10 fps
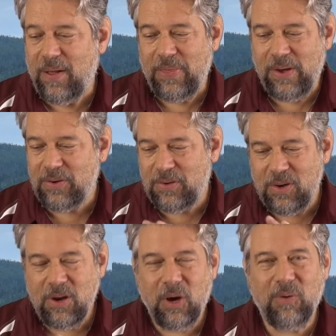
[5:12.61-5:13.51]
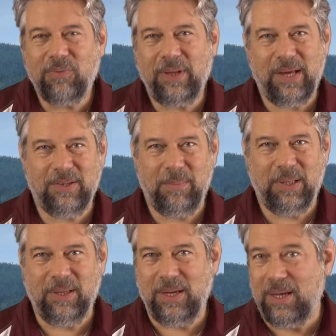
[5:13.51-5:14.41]
there's no
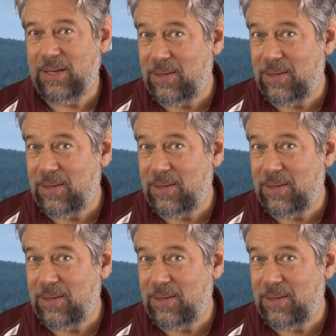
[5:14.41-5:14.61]
flexibility.